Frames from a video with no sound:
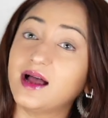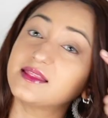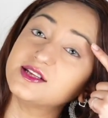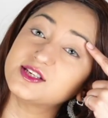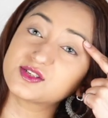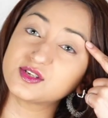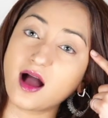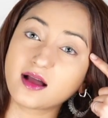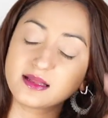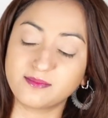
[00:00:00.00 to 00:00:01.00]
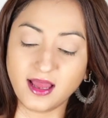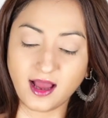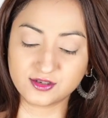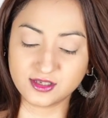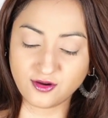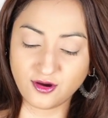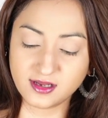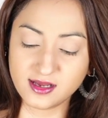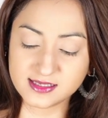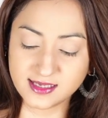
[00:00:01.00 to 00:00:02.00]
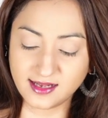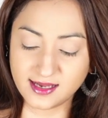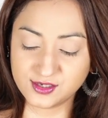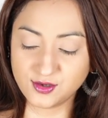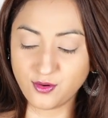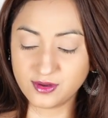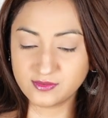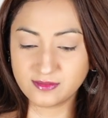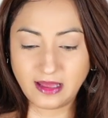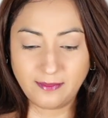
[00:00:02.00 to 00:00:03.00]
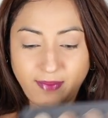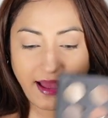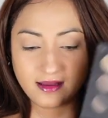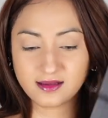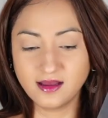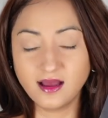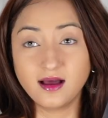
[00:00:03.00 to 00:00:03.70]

And then just to darken my outer corners, I like to go in with my PAC